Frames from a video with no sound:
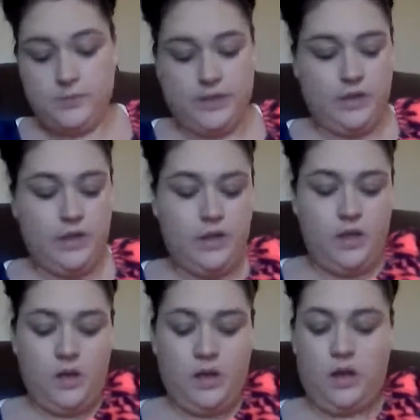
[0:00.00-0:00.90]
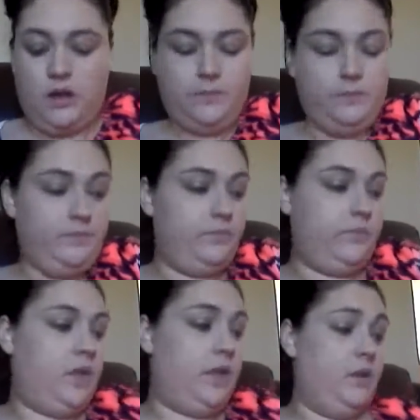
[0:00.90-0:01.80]
But
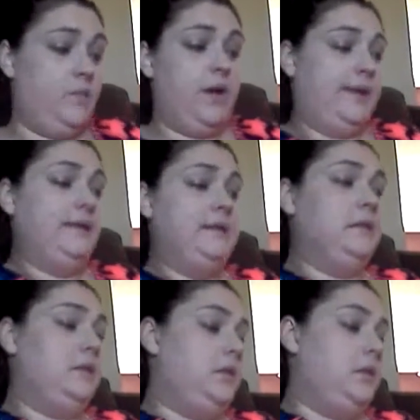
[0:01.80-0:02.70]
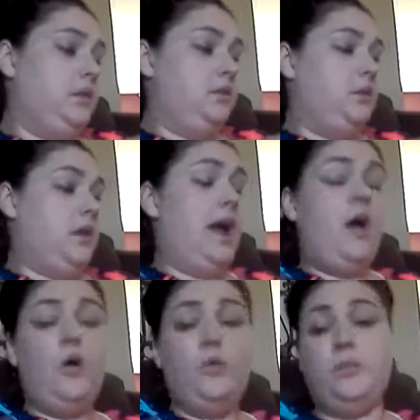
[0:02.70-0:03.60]
anyway, I
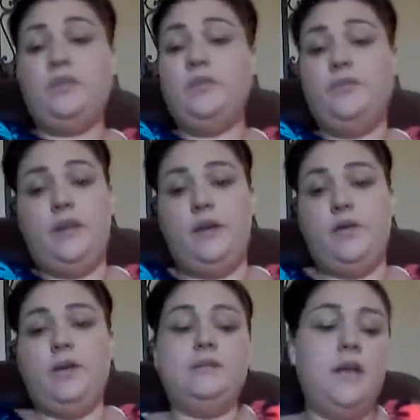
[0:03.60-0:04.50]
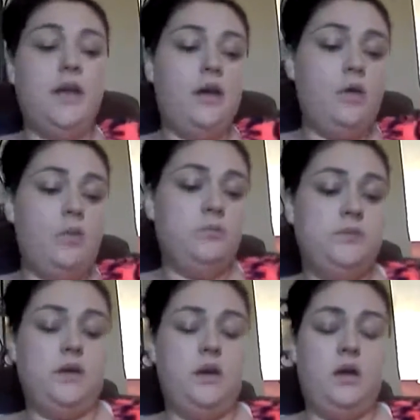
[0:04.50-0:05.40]
hope that the video has
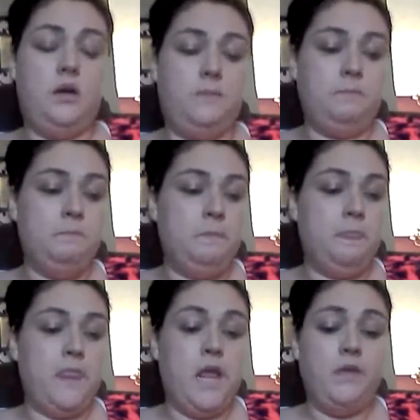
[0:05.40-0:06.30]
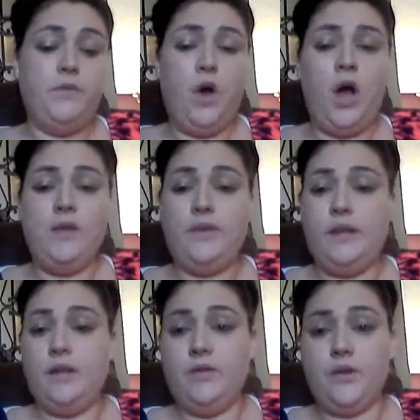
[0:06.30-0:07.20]
helped. If y'all have
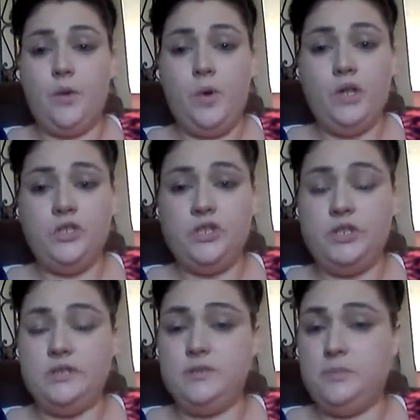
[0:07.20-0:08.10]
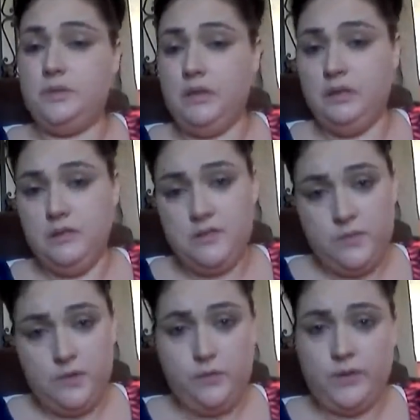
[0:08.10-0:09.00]
any other questions, please
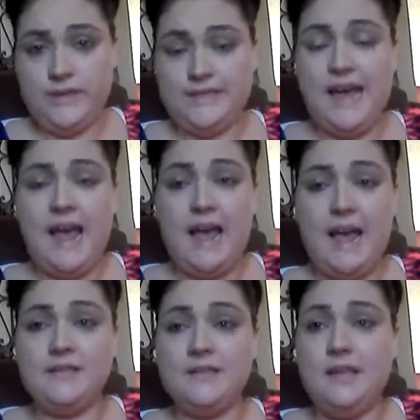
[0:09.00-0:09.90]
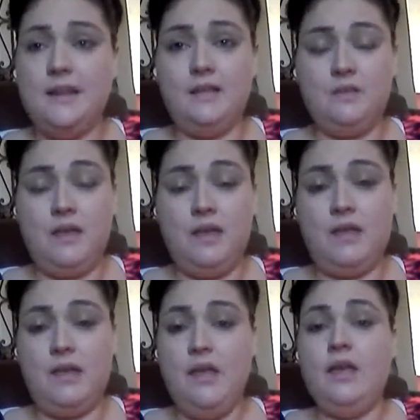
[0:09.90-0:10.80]
feel free to ask.
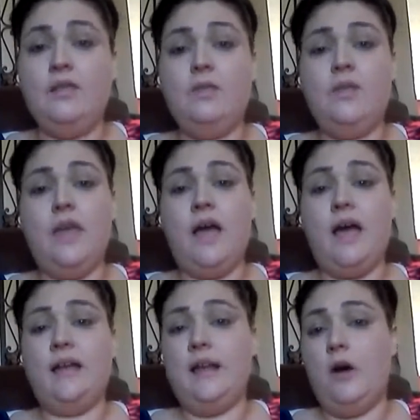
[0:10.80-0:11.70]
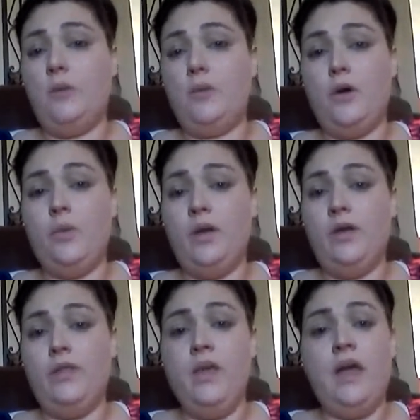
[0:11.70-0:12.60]
Anything that I can help y'all
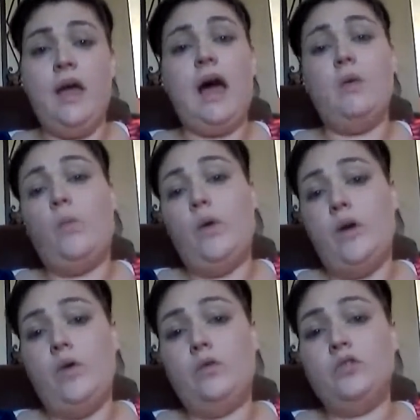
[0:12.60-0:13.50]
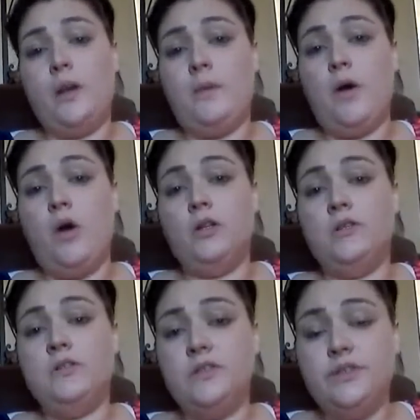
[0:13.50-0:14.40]
with, I will try my
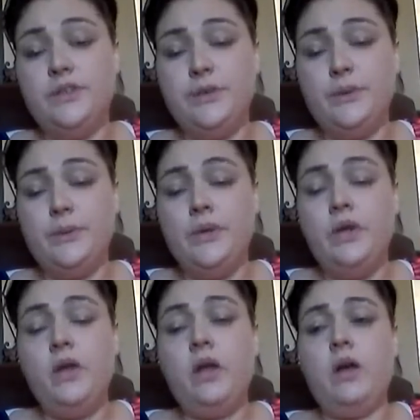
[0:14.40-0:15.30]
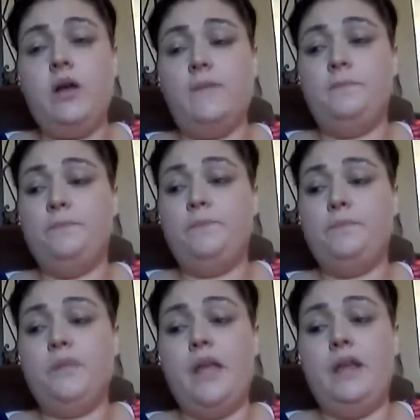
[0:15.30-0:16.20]
hardest to do. And
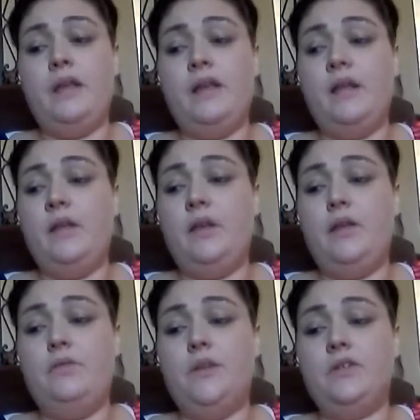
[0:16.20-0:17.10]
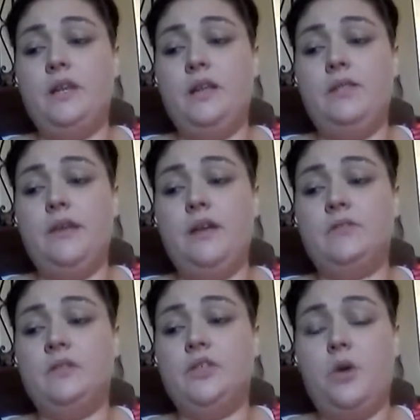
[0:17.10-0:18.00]
if there's anything
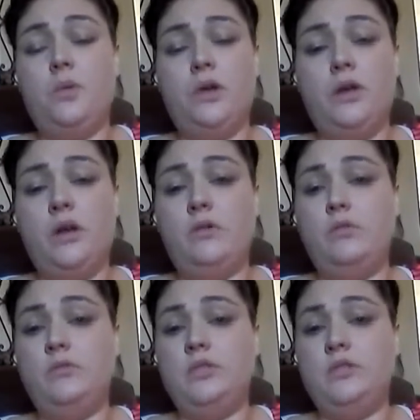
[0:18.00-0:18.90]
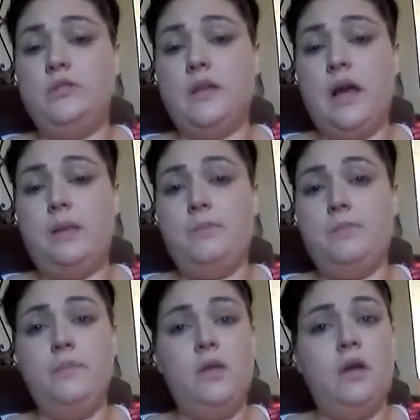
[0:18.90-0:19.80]
else that y'all want to know, just
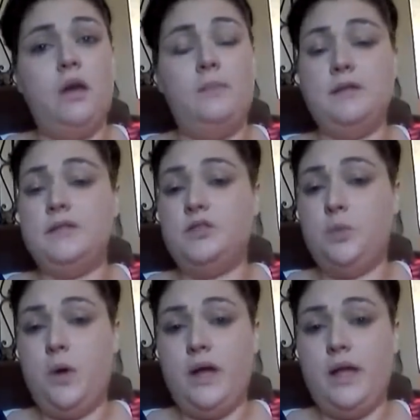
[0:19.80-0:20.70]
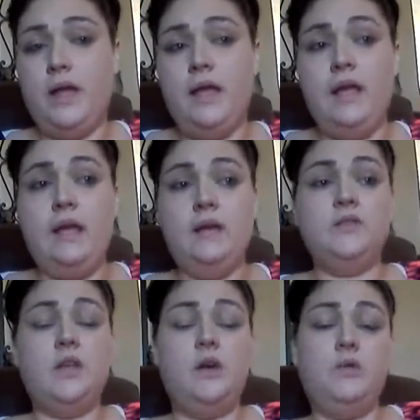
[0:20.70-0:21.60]
a message away.
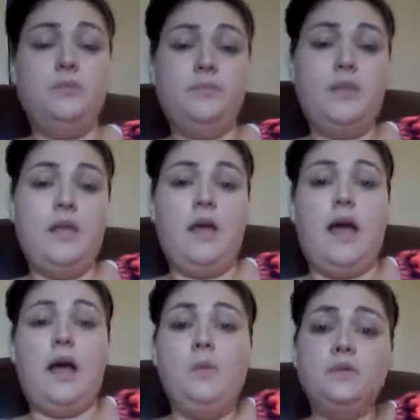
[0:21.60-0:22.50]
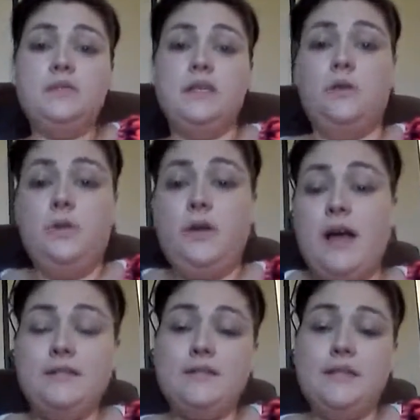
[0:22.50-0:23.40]
So I will see you
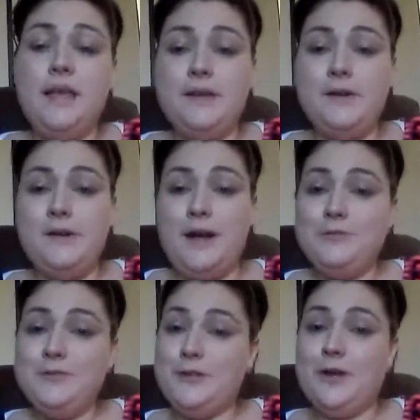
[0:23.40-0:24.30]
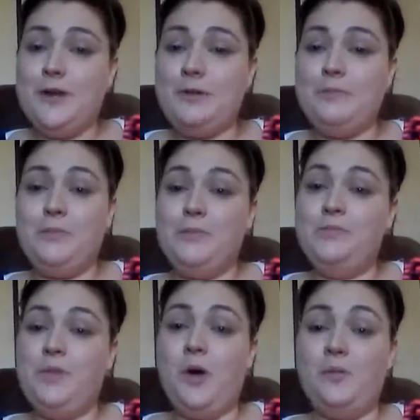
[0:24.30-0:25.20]
guys later. I've took up
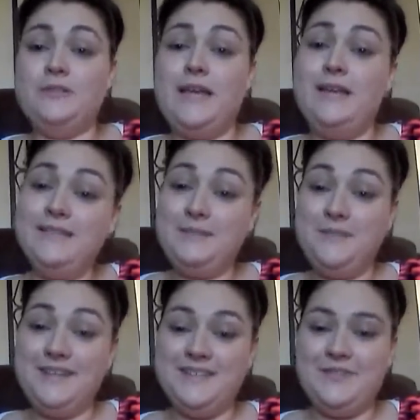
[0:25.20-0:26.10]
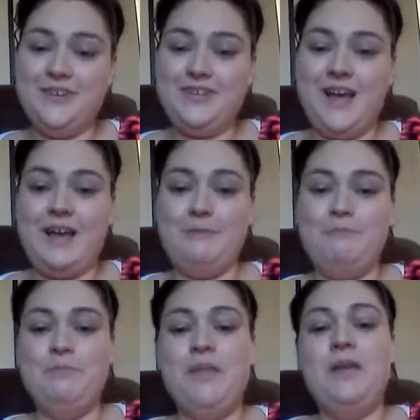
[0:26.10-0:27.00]
almost 18 minutes of your
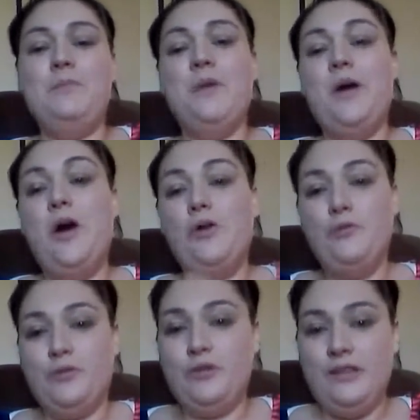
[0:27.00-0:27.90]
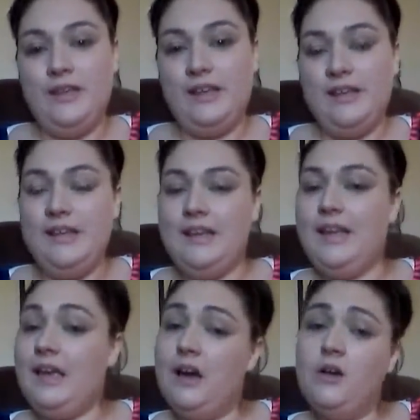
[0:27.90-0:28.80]
time, but hopefully
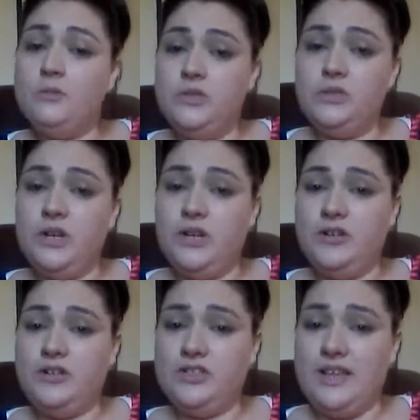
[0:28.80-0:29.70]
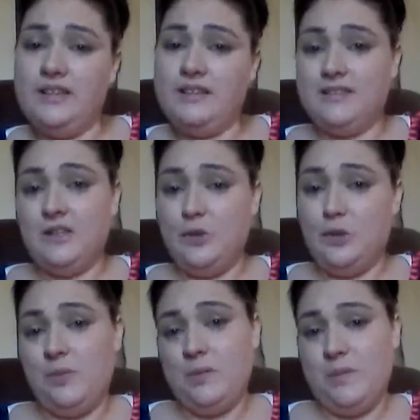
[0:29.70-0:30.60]
it helps you to understand this a
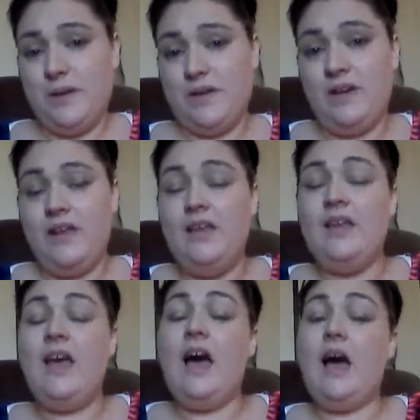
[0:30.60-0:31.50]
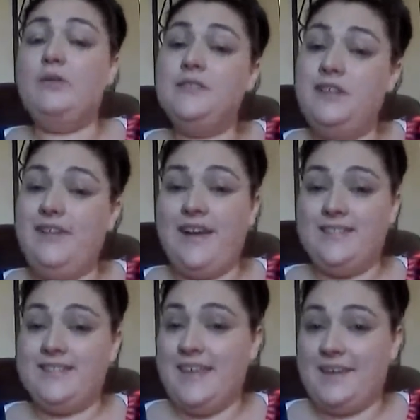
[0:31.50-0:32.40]
little bit better. I will see you
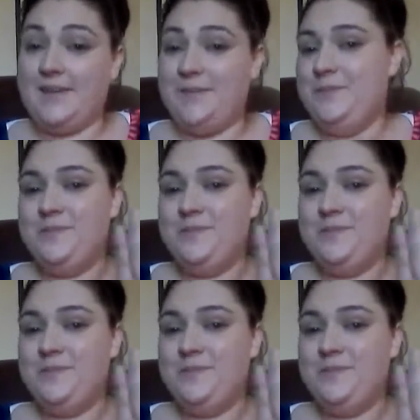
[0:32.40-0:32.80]
guys later.